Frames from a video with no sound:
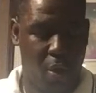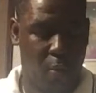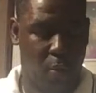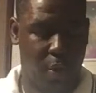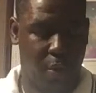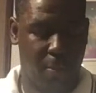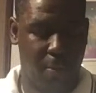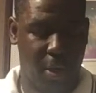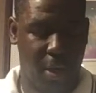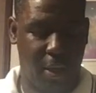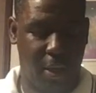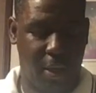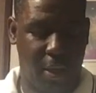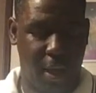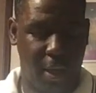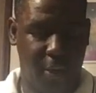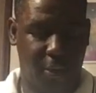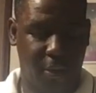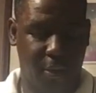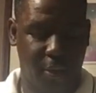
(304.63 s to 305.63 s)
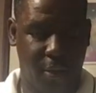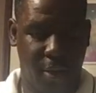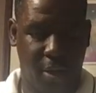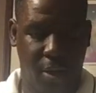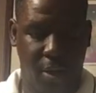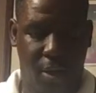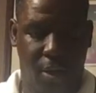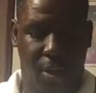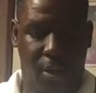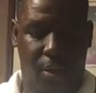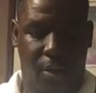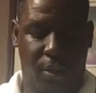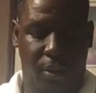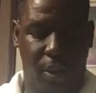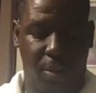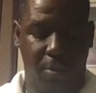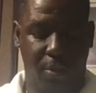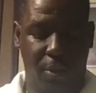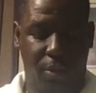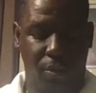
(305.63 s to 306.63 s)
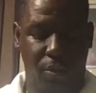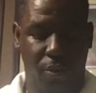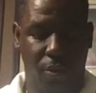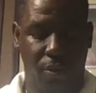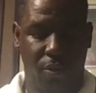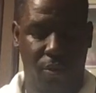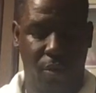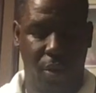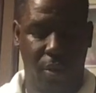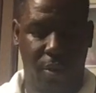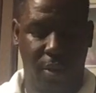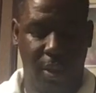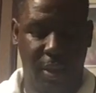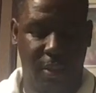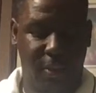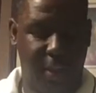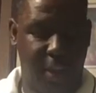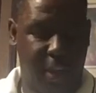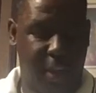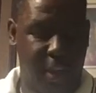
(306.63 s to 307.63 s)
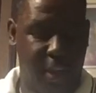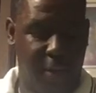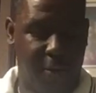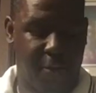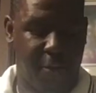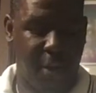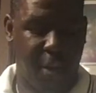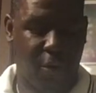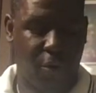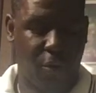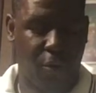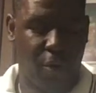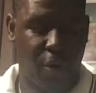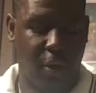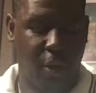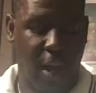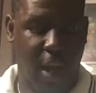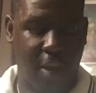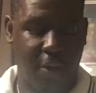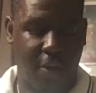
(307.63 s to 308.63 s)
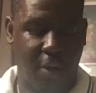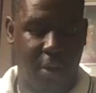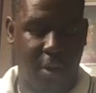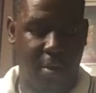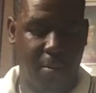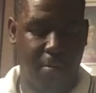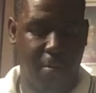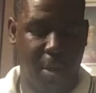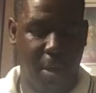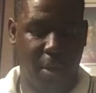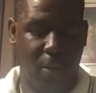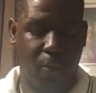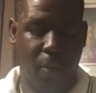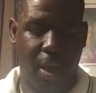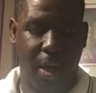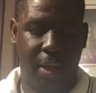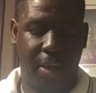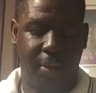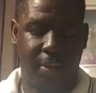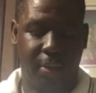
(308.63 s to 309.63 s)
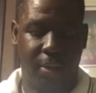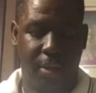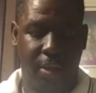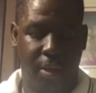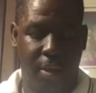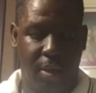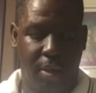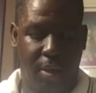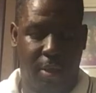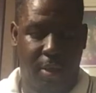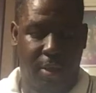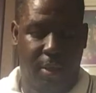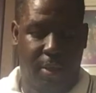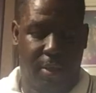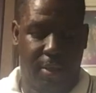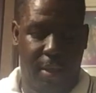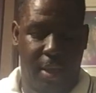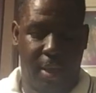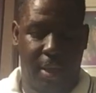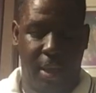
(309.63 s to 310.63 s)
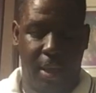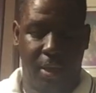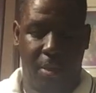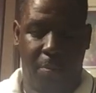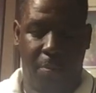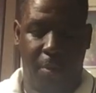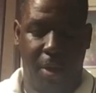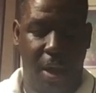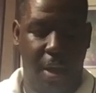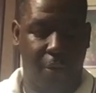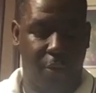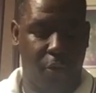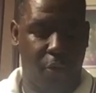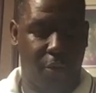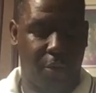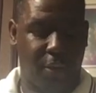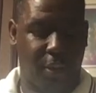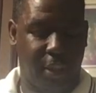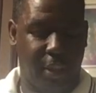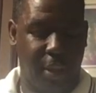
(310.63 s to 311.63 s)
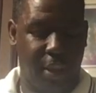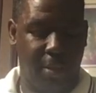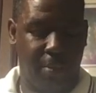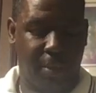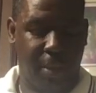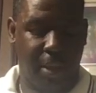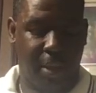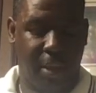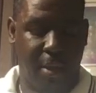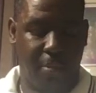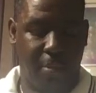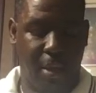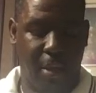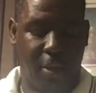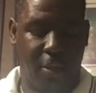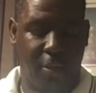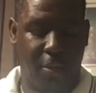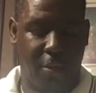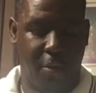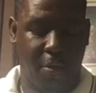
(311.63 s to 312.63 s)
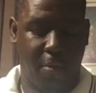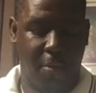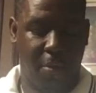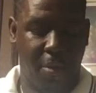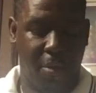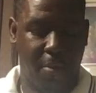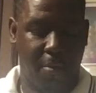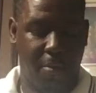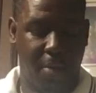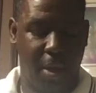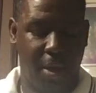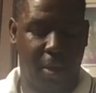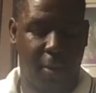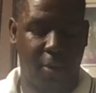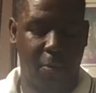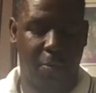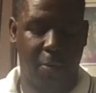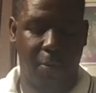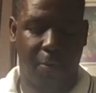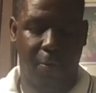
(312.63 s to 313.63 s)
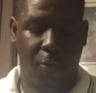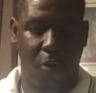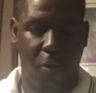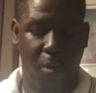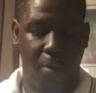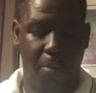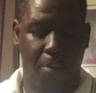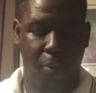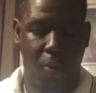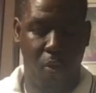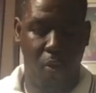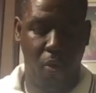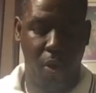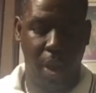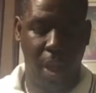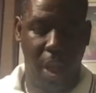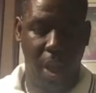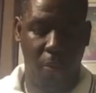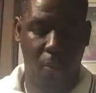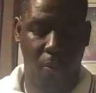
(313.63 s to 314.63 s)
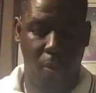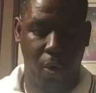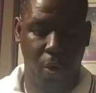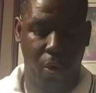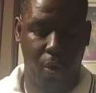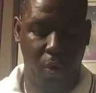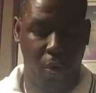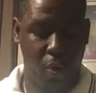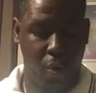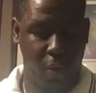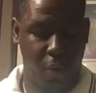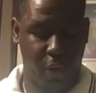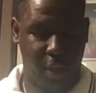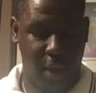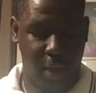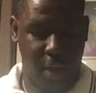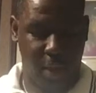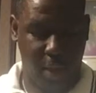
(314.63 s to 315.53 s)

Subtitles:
with medication. Sleep disorders are things that can affect your life in many ways. They can deprive you of sleep, they can make you perform poor at work, or they